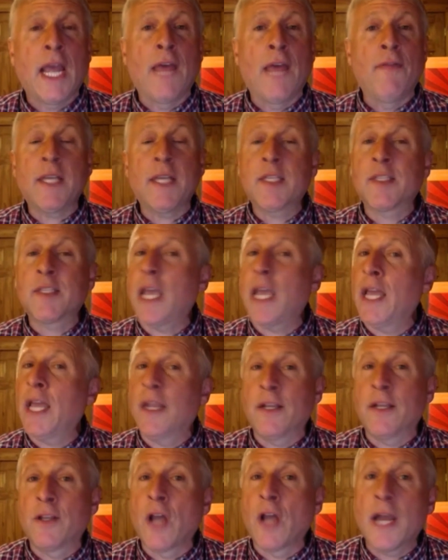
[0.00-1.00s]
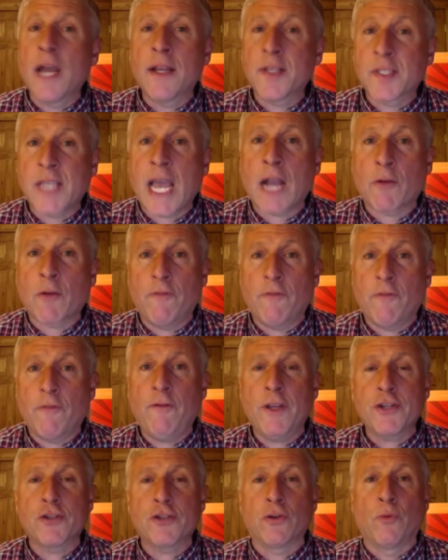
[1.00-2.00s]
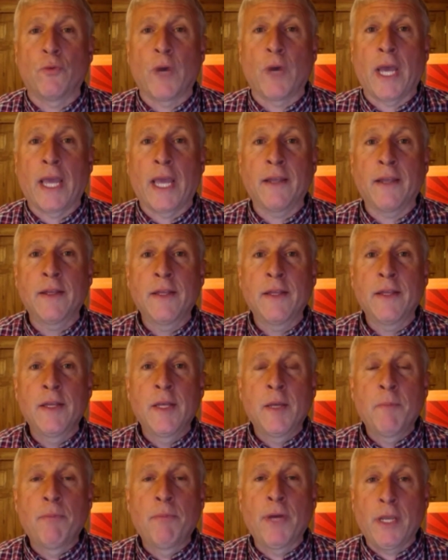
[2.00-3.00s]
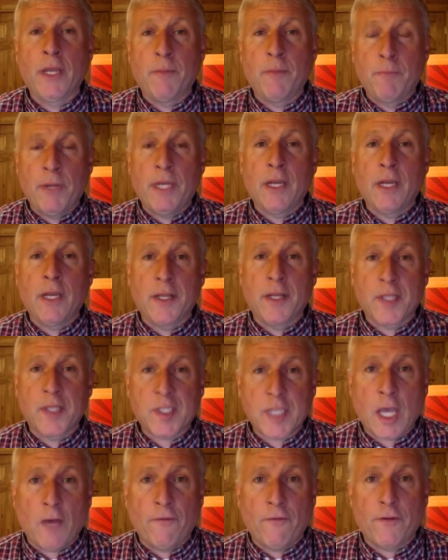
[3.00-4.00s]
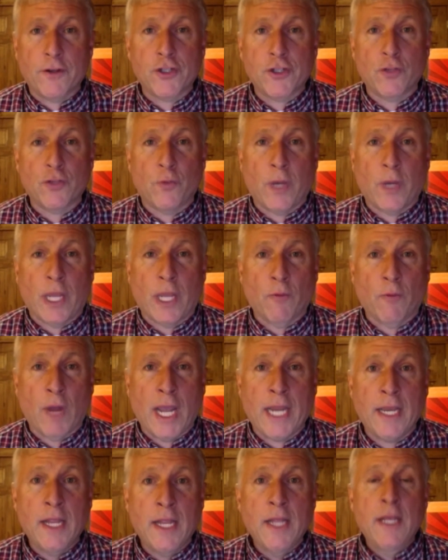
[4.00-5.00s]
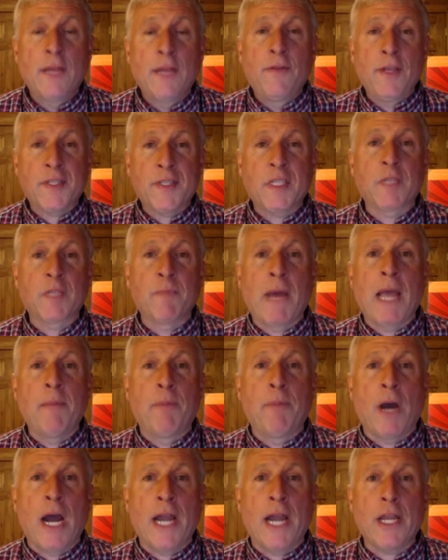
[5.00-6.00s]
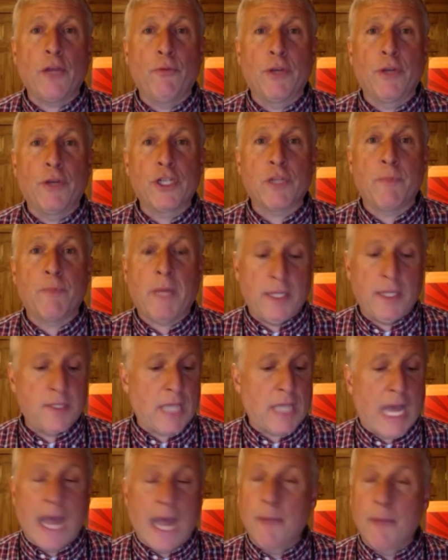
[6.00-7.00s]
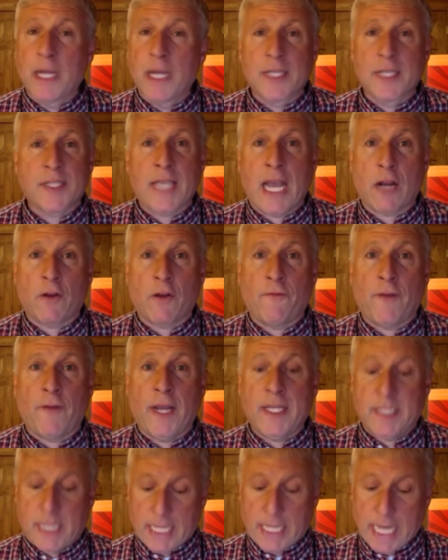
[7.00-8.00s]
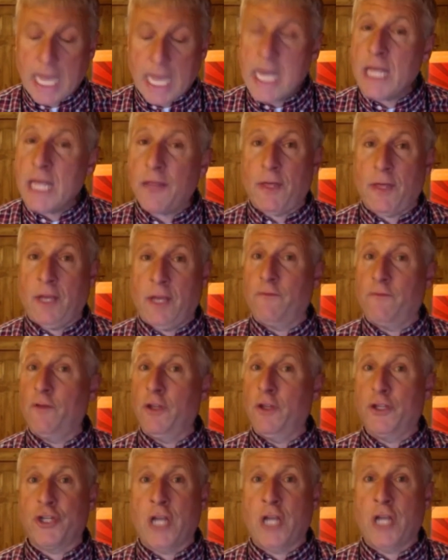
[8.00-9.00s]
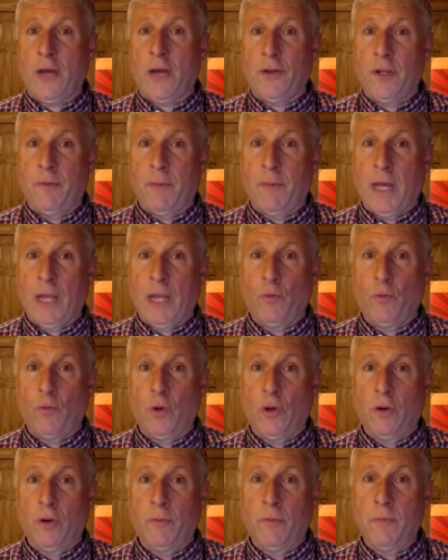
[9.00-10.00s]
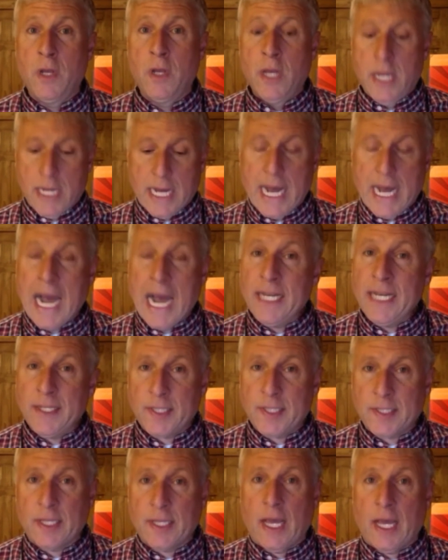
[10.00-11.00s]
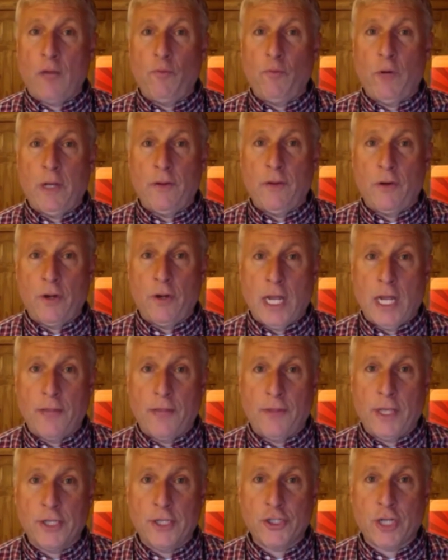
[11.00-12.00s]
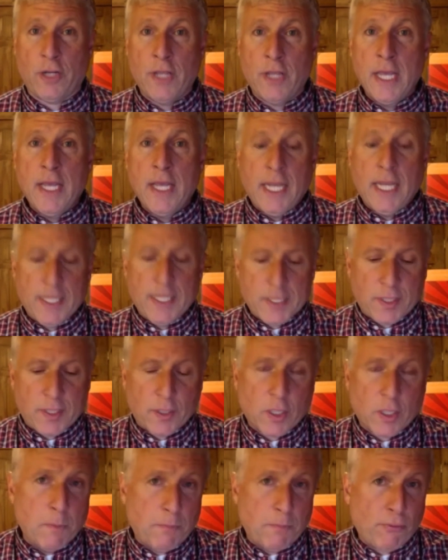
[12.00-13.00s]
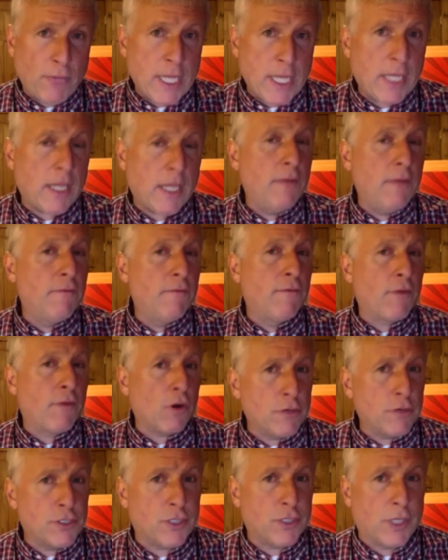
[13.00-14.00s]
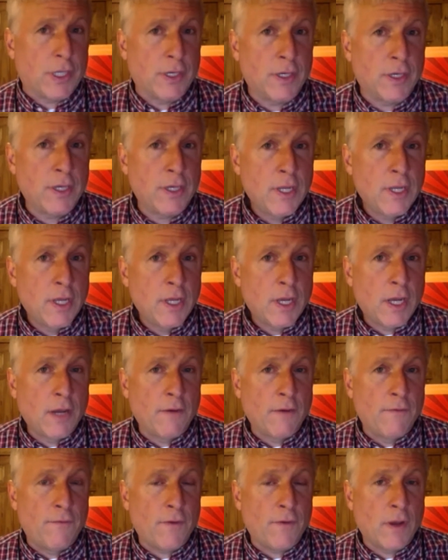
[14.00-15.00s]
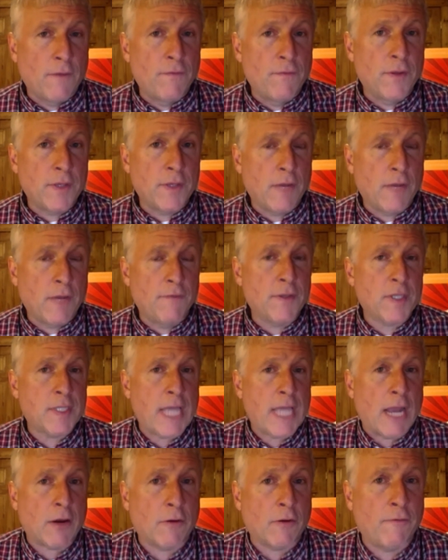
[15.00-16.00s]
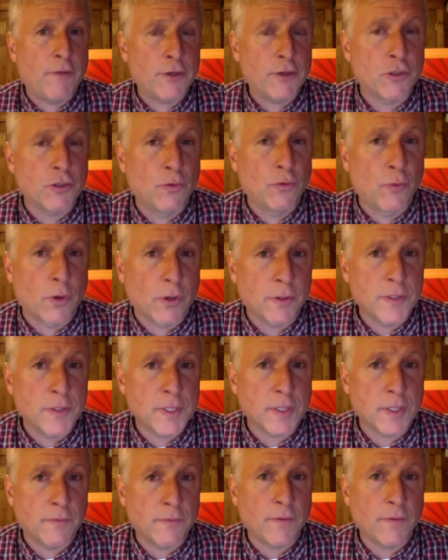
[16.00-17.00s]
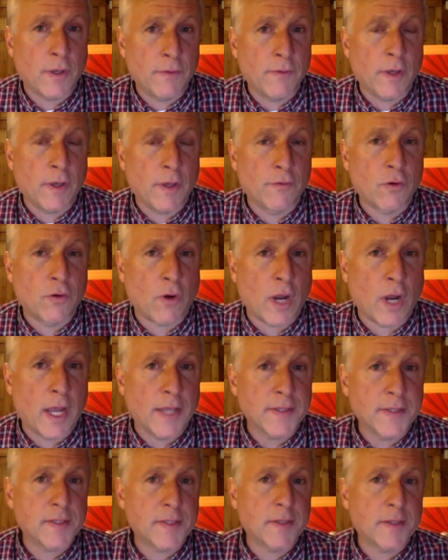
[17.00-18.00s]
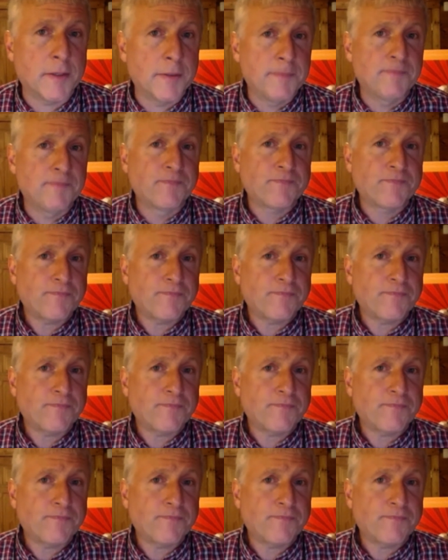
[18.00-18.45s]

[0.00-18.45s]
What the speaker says: And they say it not in a sacrificial way, but in a selfish way, right? Yeah. This is my body, which means I'm not sacrificing anything for the child in my womb. I decide whether or not that child, it's the complete inversion of the sacrificial words of Christ.